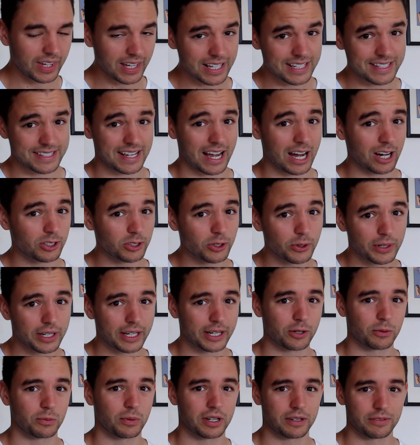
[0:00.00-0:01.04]

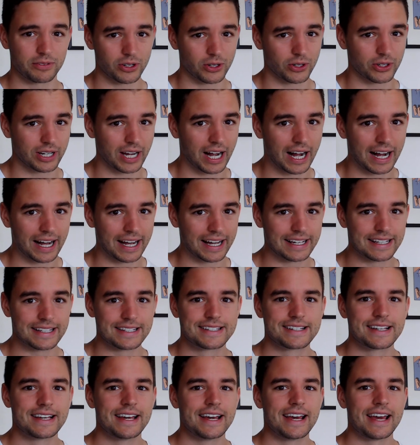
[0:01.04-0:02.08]
downloading one of your guides